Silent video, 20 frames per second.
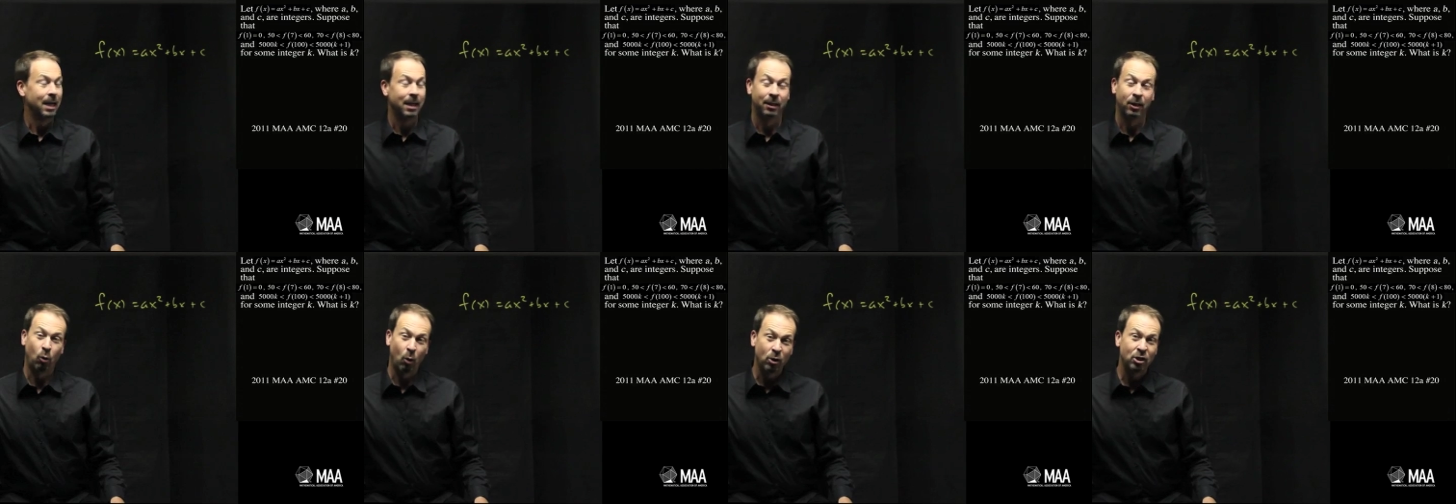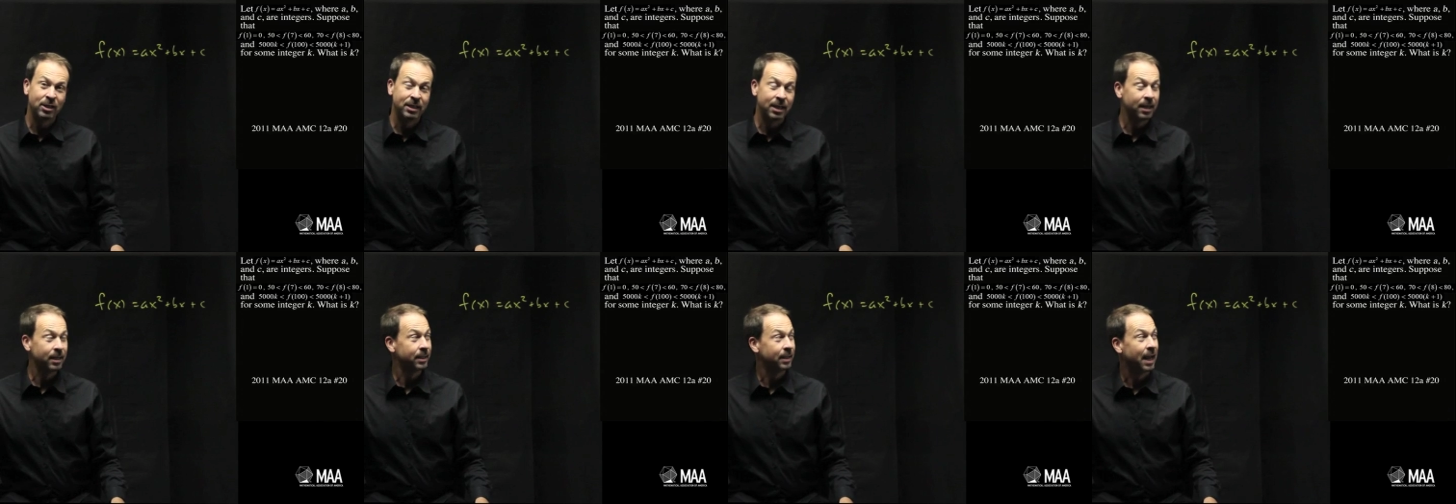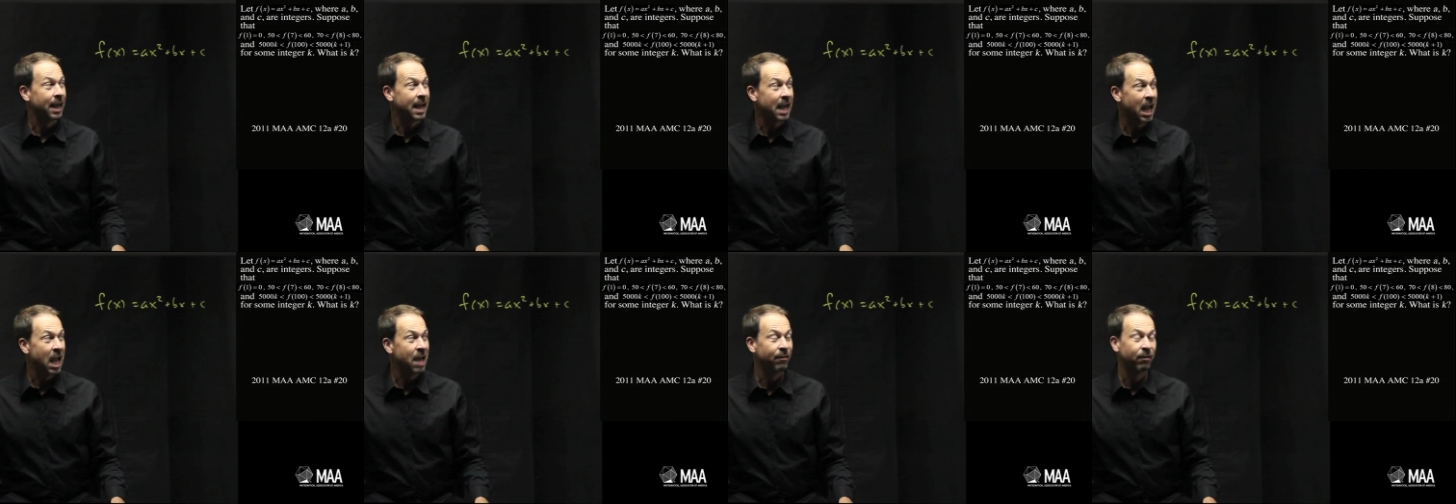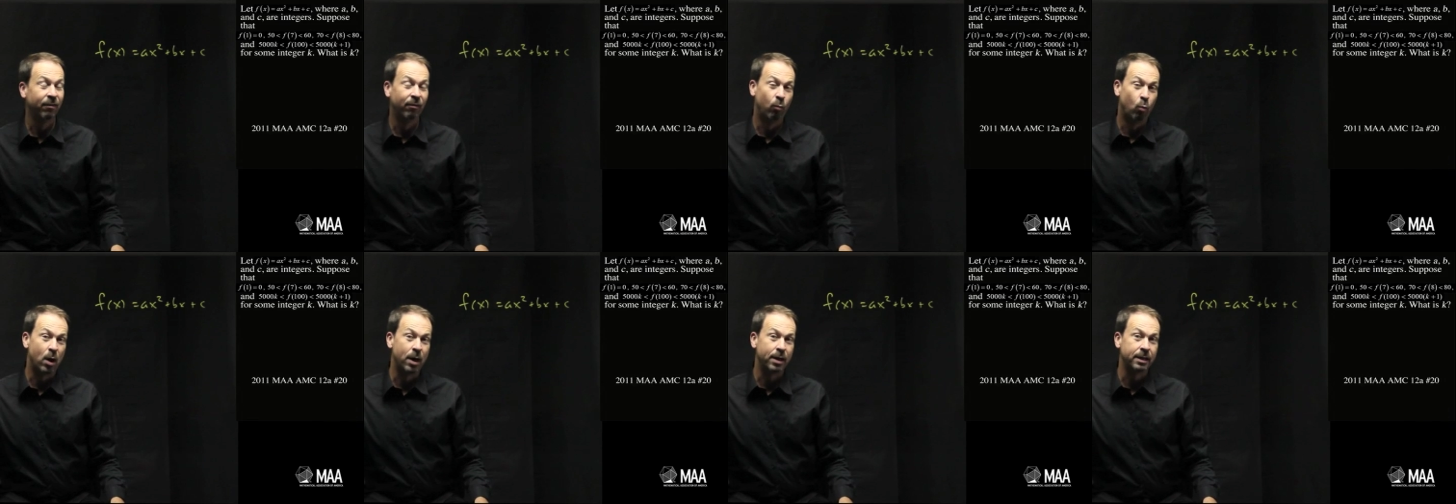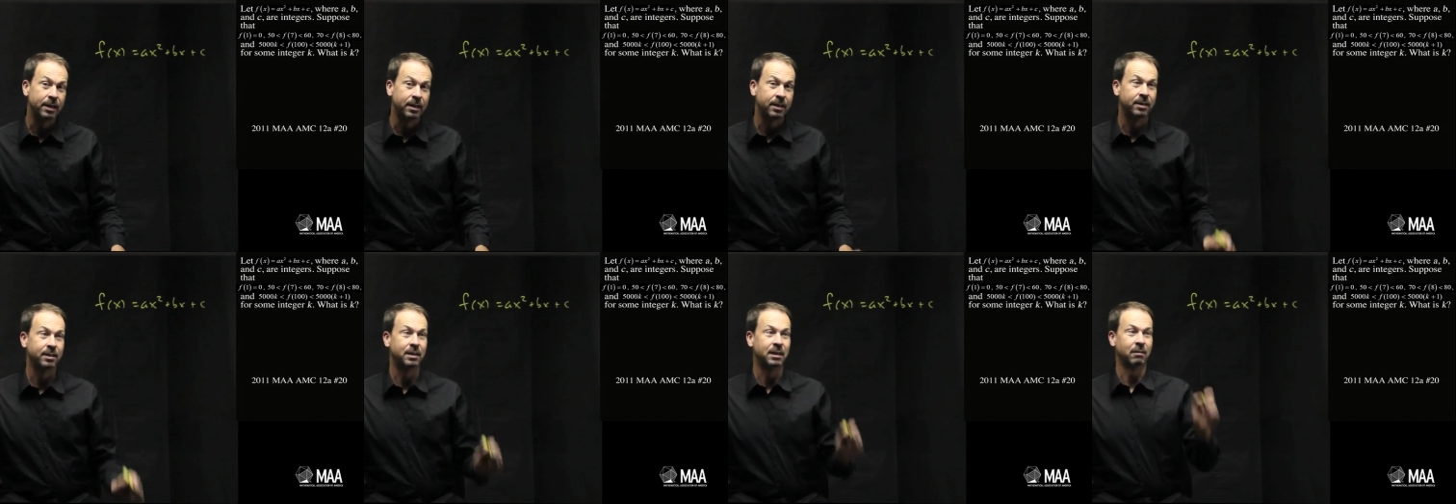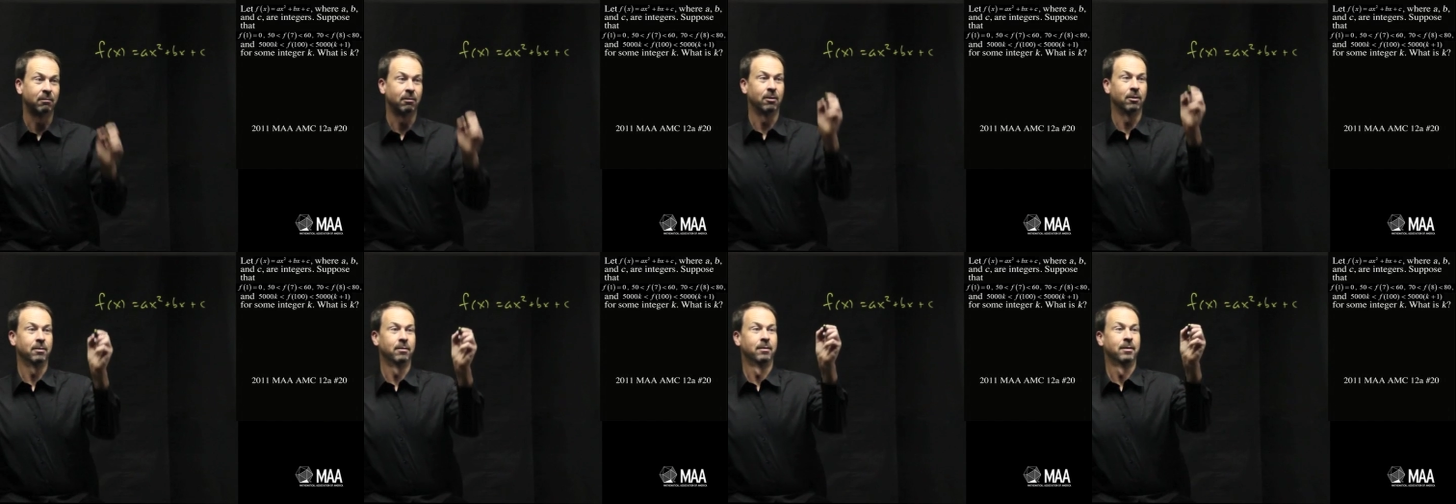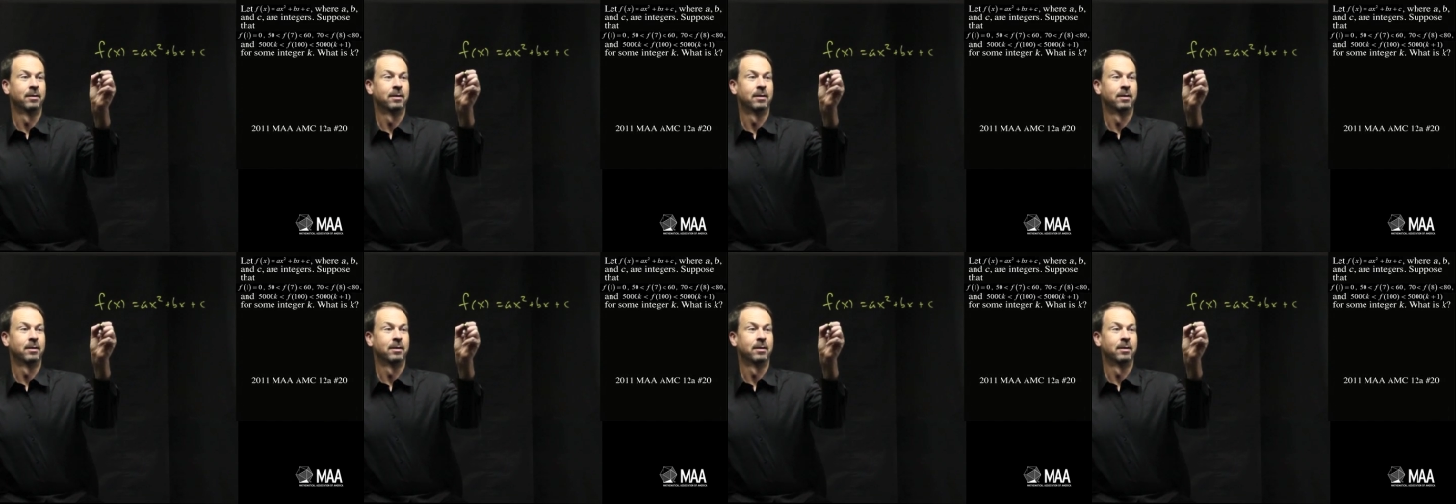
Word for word: The question does say f of 1 is 0.